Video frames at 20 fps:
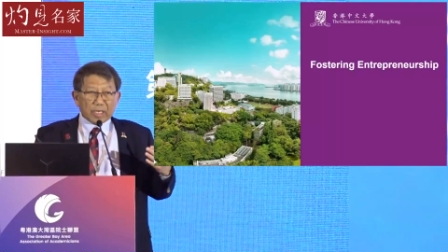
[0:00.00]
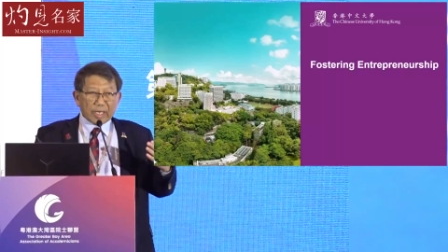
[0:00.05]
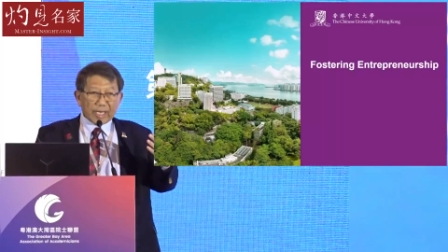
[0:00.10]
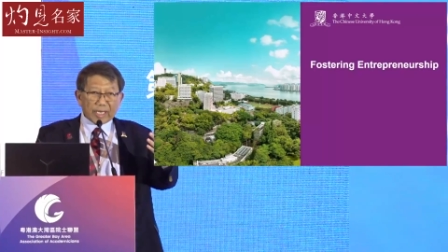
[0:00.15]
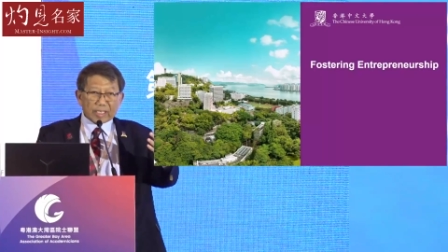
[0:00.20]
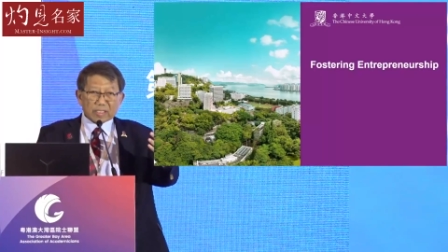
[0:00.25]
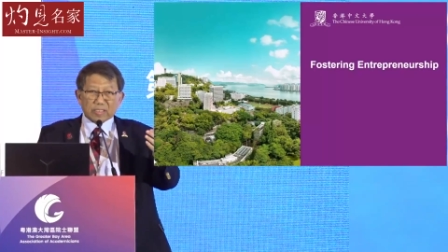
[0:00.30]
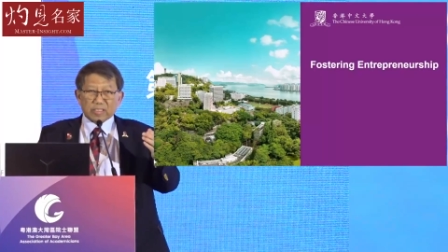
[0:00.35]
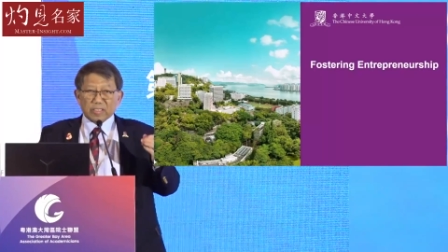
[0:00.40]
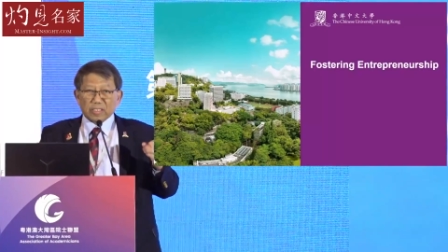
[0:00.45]

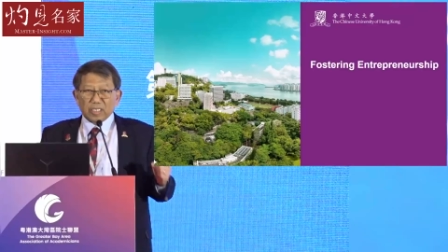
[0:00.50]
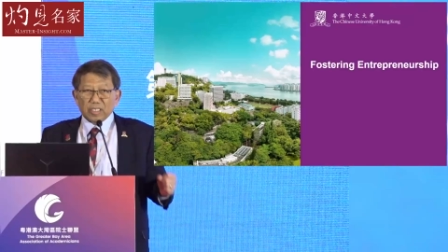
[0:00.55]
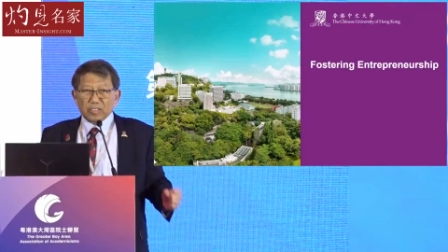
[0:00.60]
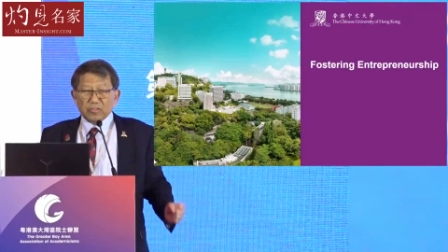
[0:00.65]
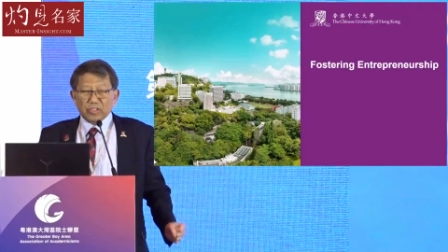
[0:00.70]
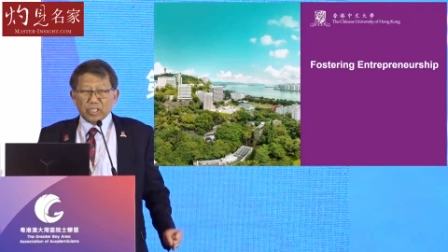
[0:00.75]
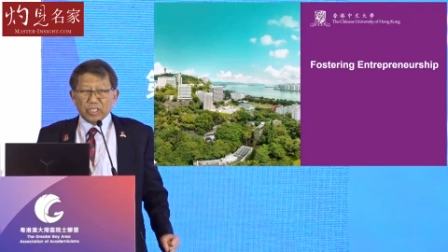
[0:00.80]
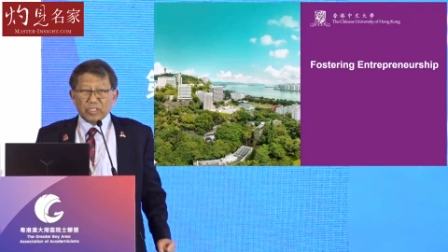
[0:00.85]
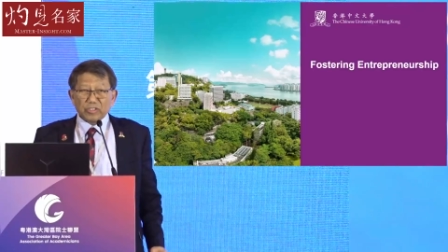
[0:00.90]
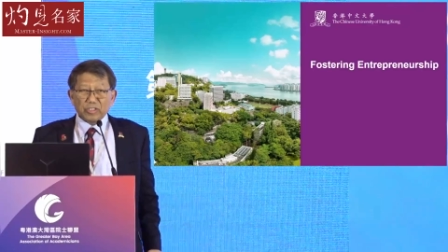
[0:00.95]
As uh,
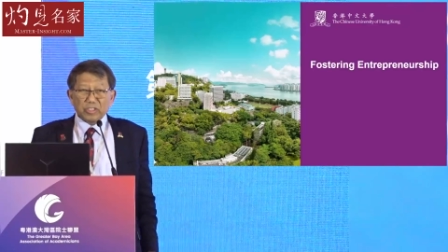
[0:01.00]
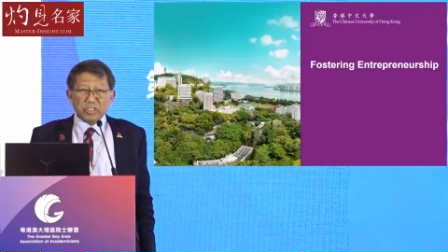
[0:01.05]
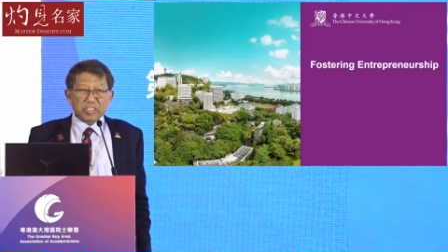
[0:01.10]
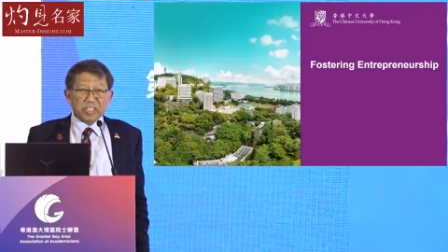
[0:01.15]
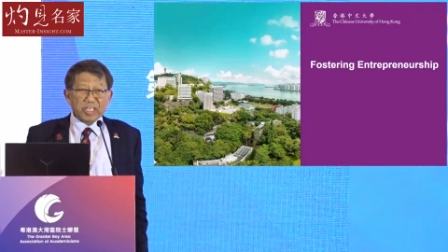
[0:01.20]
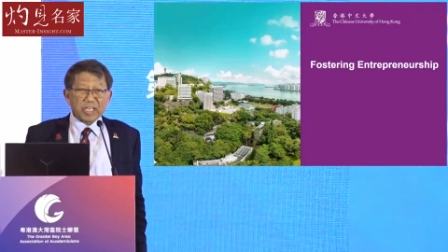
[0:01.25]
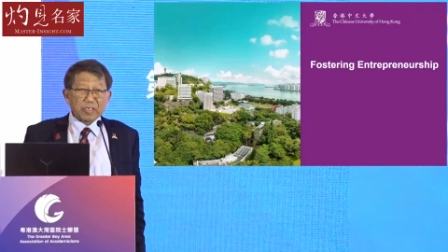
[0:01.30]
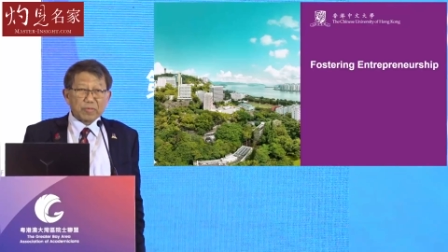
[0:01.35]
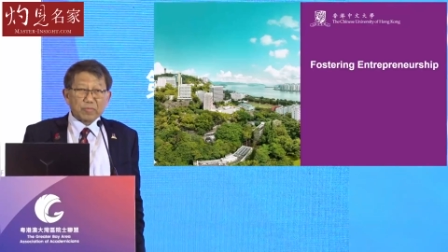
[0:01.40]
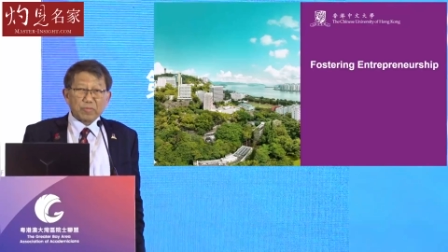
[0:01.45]
JG
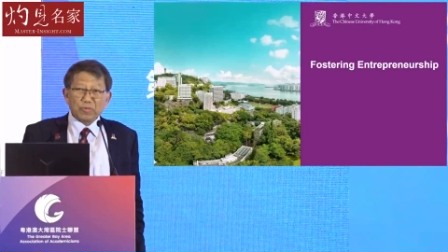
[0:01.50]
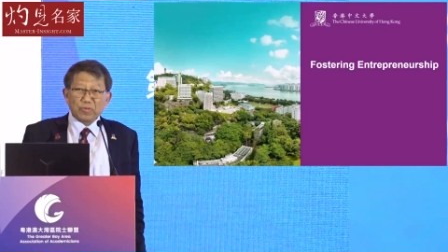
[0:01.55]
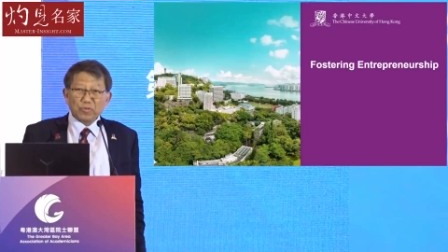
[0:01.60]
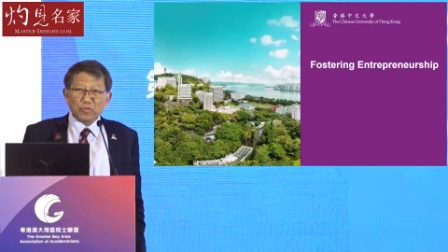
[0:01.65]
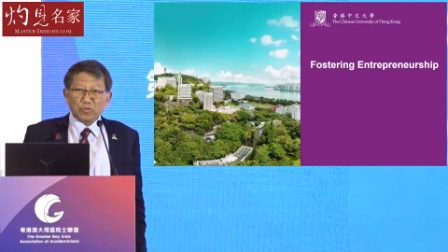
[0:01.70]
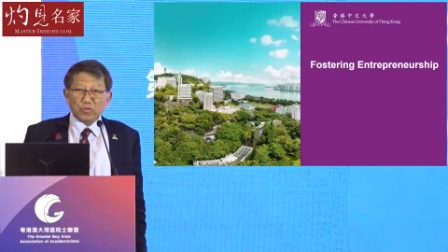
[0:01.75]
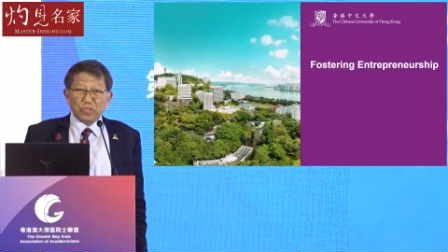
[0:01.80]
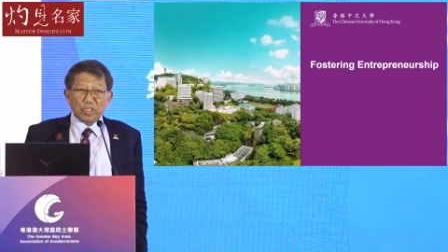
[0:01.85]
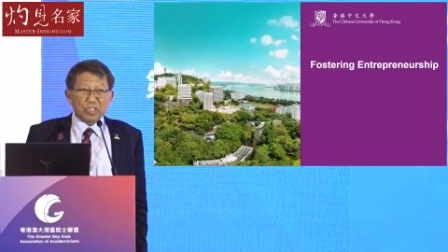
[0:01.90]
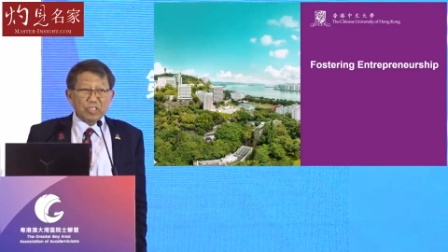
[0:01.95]
said,
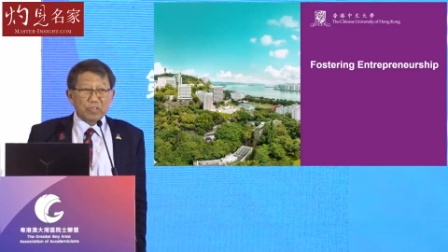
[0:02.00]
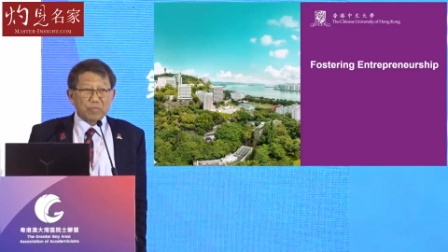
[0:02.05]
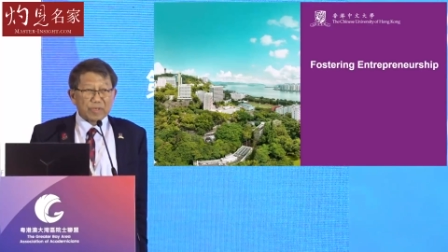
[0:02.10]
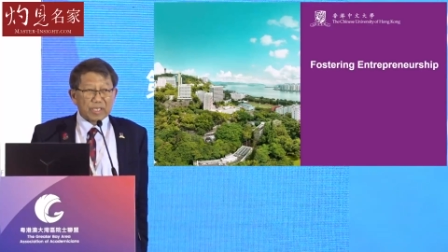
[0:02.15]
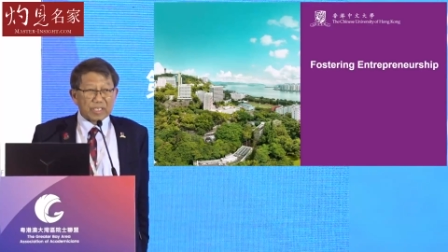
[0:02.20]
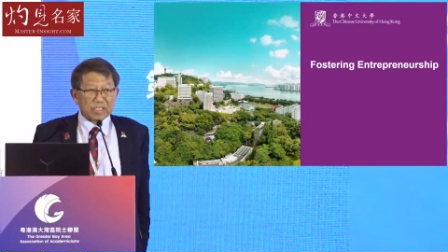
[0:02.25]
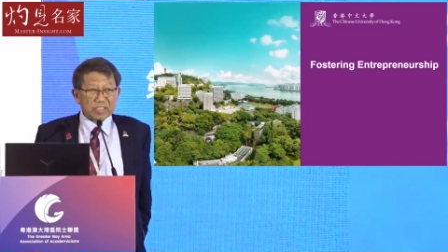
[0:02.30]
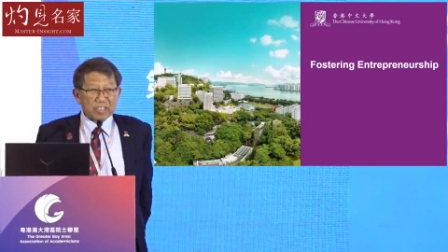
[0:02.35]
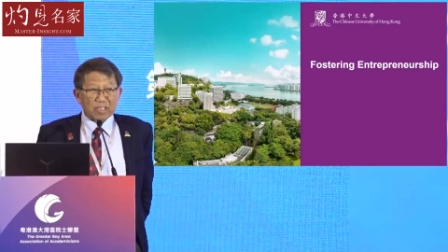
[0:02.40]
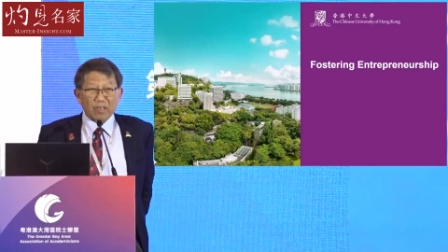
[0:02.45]
you need to
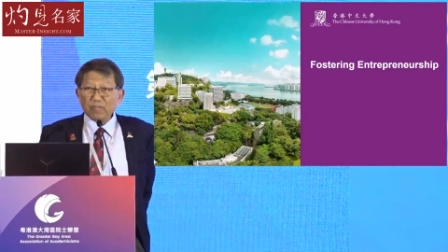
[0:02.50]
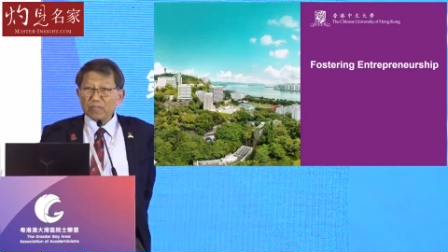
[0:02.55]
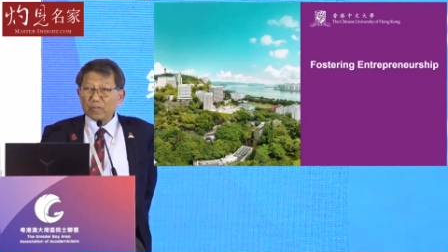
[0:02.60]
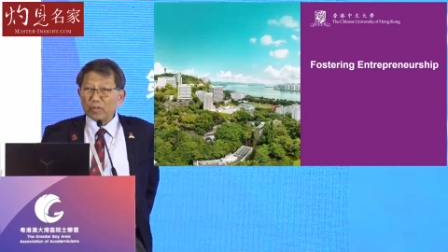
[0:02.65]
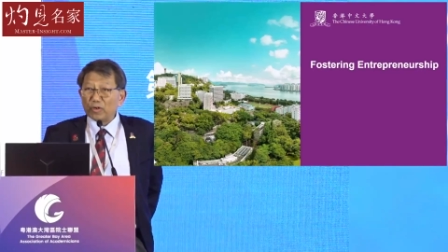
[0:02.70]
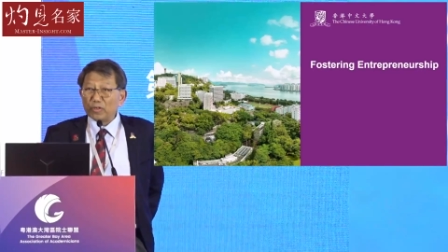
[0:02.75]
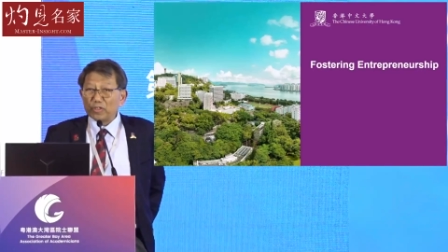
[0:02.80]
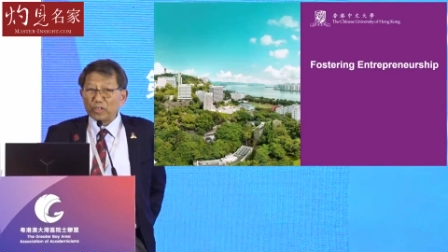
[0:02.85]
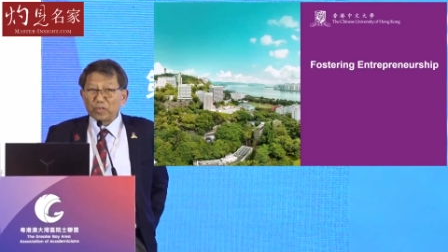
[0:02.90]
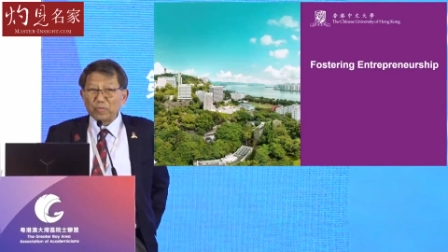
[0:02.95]
be a
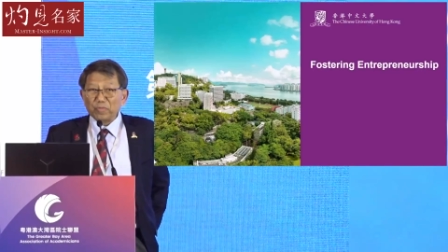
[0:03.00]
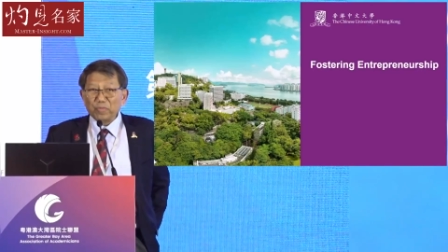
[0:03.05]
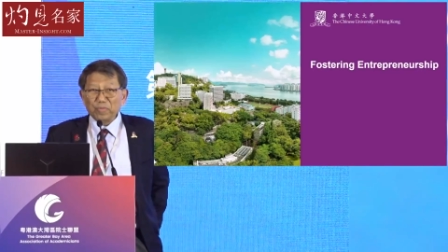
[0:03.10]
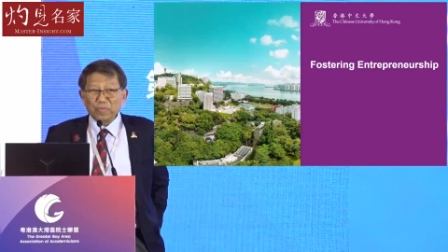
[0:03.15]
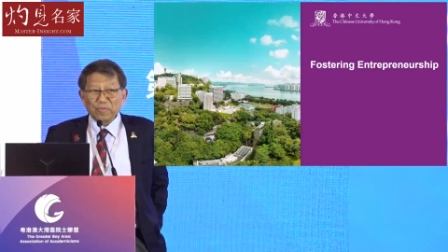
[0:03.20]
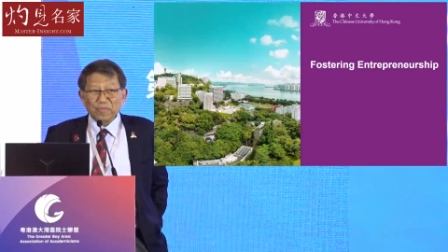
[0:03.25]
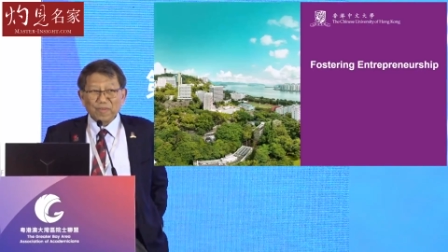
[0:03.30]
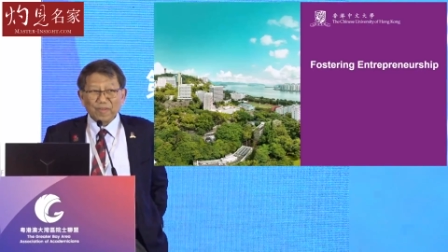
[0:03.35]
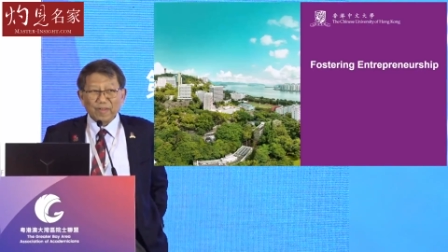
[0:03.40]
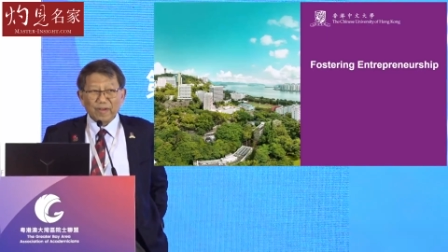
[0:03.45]
self-learner,
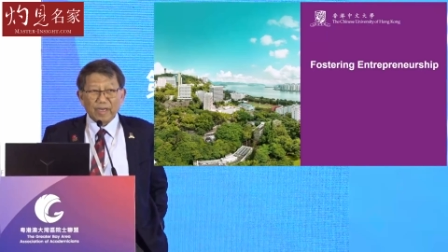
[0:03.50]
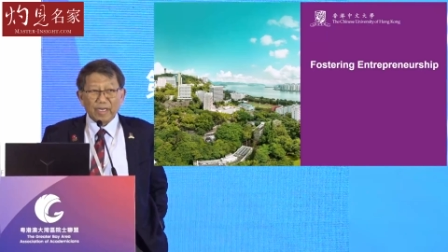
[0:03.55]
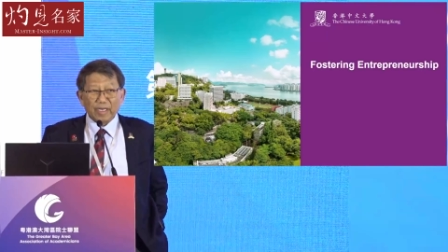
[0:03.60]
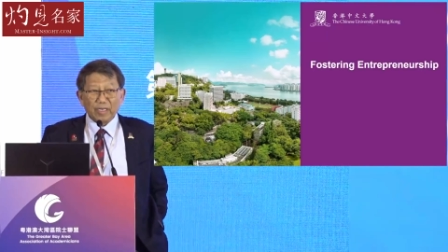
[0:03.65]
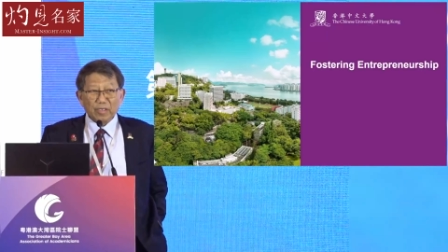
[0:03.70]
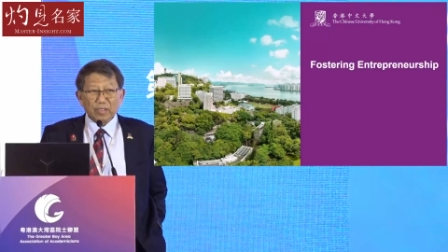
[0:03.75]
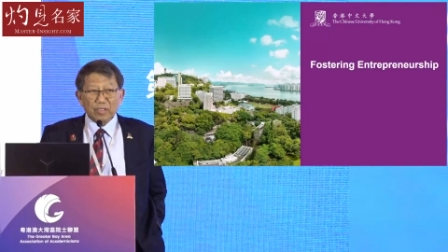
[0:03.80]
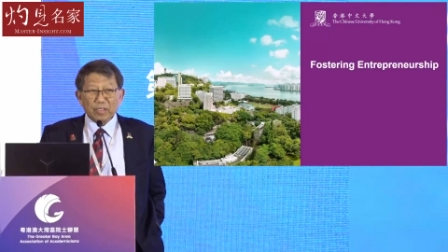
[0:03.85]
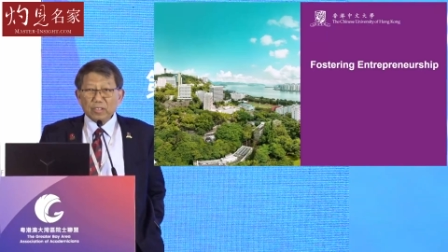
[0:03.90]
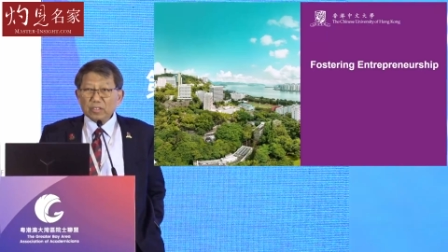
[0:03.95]
right?